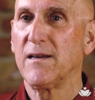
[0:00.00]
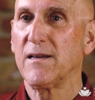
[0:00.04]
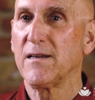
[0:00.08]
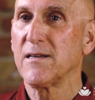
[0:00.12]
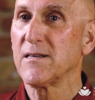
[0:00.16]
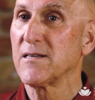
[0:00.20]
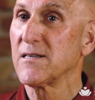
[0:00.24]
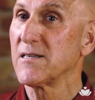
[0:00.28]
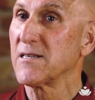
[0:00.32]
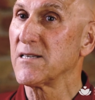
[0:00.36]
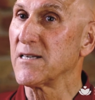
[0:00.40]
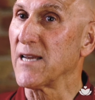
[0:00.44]

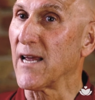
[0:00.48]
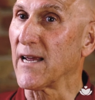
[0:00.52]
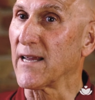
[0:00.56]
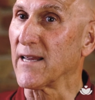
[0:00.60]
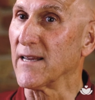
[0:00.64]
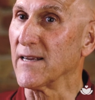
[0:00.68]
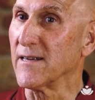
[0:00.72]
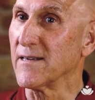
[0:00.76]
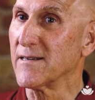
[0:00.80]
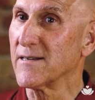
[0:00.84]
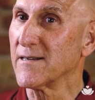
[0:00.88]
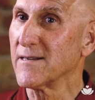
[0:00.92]

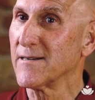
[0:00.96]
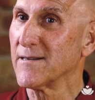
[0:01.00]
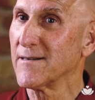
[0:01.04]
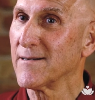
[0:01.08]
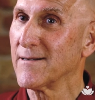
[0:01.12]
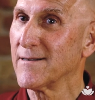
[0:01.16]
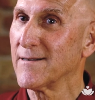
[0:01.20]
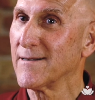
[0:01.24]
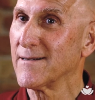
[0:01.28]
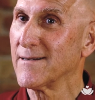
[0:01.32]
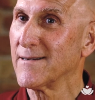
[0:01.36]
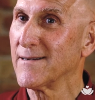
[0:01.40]
Second,
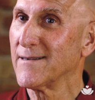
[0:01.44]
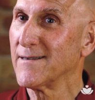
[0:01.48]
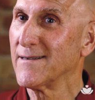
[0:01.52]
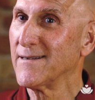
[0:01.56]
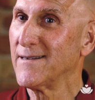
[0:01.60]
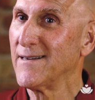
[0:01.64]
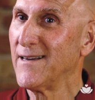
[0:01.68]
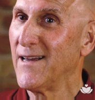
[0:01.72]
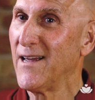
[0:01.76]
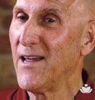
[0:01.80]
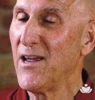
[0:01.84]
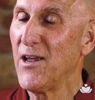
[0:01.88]

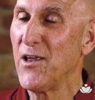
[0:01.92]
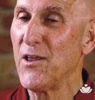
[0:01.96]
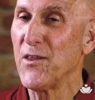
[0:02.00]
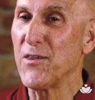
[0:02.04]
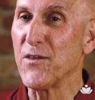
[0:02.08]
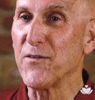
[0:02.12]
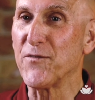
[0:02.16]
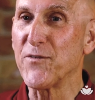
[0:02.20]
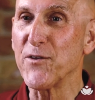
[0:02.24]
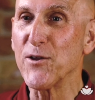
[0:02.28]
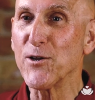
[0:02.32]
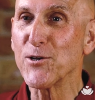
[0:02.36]
the
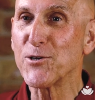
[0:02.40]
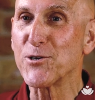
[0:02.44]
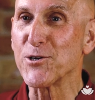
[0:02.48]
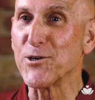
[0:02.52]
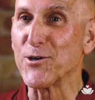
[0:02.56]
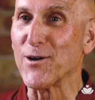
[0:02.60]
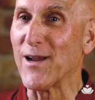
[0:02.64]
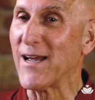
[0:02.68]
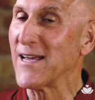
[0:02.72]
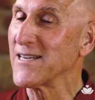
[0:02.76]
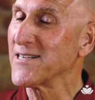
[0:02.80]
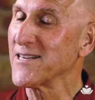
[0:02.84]
future
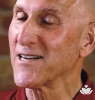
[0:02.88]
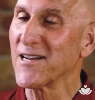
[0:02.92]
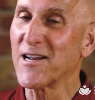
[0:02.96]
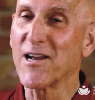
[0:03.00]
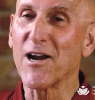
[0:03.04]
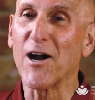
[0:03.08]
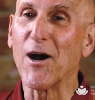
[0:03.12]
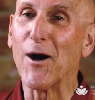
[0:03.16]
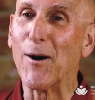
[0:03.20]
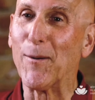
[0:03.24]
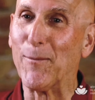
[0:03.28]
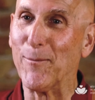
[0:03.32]
hasn't
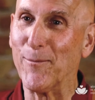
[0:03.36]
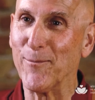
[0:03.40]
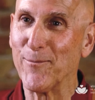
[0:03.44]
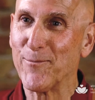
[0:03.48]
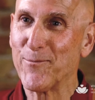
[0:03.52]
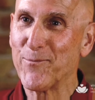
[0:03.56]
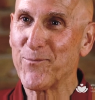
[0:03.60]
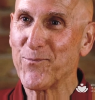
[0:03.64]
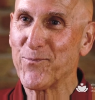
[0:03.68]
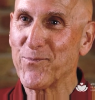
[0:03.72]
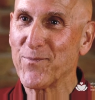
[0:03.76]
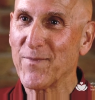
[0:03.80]
come,
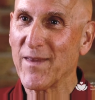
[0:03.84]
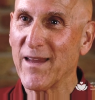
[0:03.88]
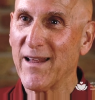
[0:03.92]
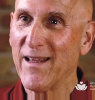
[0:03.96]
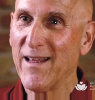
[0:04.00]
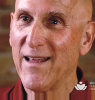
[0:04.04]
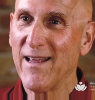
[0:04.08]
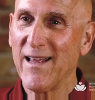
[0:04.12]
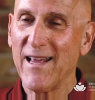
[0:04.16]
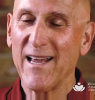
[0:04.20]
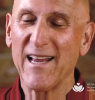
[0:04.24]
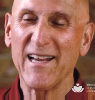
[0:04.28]

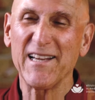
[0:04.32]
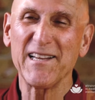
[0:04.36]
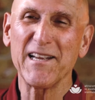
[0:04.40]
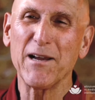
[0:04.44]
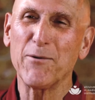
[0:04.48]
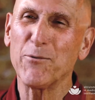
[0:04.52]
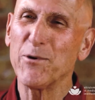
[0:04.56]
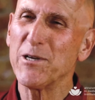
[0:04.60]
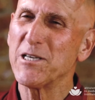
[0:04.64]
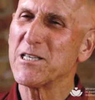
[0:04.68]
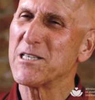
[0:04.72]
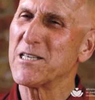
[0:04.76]
and yet
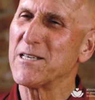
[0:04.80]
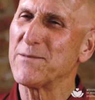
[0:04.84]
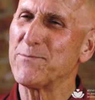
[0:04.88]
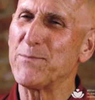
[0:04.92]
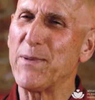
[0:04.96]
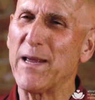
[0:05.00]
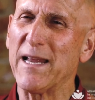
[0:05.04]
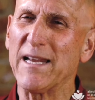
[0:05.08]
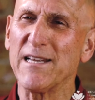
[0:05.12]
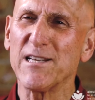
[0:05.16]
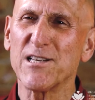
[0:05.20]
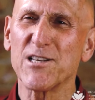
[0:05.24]
we
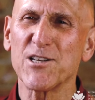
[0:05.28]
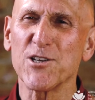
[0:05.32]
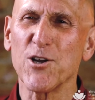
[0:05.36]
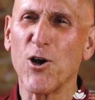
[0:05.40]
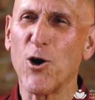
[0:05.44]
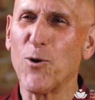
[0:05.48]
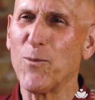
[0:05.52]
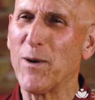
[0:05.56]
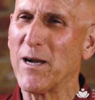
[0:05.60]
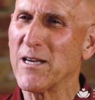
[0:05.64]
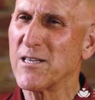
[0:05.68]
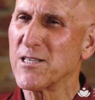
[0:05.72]
spend so
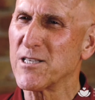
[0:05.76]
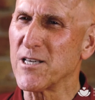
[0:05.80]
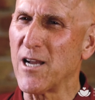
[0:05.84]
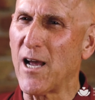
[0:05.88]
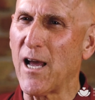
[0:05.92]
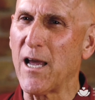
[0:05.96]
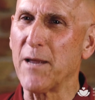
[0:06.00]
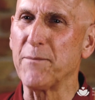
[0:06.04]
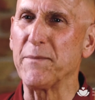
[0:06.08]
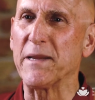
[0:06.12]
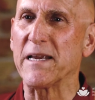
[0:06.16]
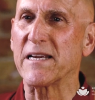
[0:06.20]
much
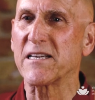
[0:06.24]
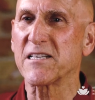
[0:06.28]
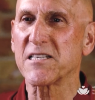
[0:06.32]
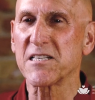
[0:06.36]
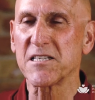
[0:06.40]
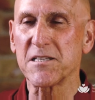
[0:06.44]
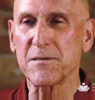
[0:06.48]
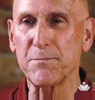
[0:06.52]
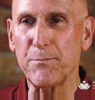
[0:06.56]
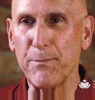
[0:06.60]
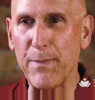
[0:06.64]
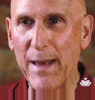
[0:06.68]
time
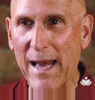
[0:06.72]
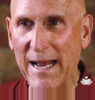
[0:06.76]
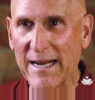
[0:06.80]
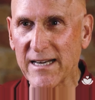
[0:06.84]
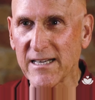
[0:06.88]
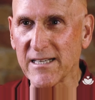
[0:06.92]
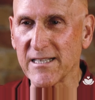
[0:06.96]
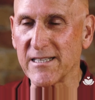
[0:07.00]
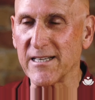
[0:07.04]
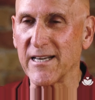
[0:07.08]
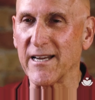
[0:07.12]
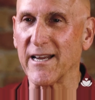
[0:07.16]

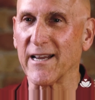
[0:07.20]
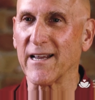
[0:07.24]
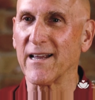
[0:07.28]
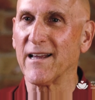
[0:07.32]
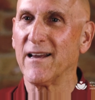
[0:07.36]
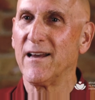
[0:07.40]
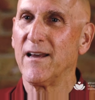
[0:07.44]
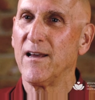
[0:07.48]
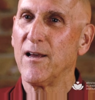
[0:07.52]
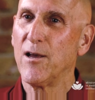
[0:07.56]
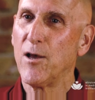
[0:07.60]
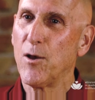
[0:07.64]
expecting,
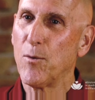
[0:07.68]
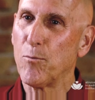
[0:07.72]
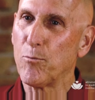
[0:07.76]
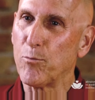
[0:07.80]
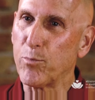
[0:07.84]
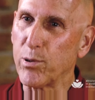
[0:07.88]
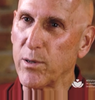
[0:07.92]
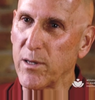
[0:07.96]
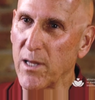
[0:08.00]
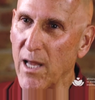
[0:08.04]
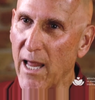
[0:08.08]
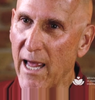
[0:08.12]

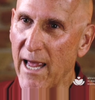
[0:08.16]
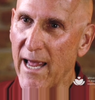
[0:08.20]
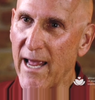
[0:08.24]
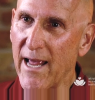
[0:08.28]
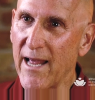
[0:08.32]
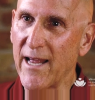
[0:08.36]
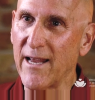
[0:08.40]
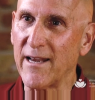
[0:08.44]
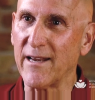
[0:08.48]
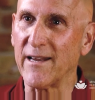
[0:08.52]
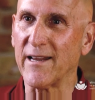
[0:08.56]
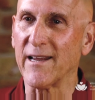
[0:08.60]

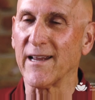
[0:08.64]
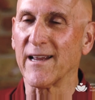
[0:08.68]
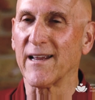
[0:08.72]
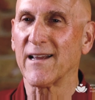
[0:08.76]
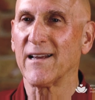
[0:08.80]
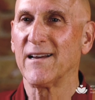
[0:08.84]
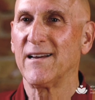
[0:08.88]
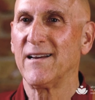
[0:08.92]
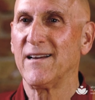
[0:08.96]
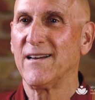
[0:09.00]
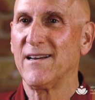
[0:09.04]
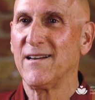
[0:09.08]
planning
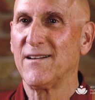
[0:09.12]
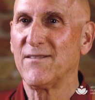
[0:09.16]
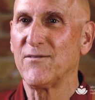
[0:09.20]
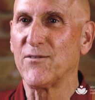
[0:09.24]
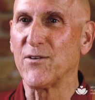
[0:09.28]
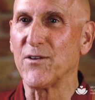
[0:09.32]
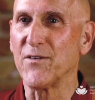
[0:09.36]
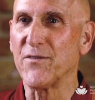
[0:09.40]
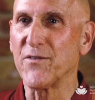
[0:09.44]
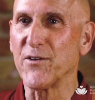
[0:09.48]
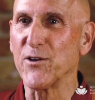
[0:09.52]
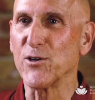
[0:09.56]
for
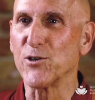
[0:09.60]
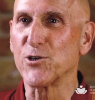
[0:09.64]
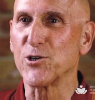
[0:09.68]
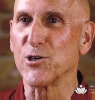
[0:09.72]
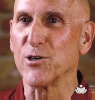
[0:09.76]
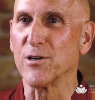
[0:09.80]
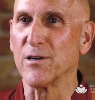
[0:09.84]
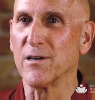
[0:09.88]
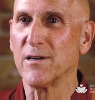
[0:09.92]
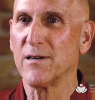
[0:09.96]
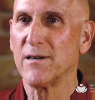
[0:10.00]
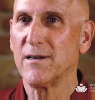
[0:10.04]
the future.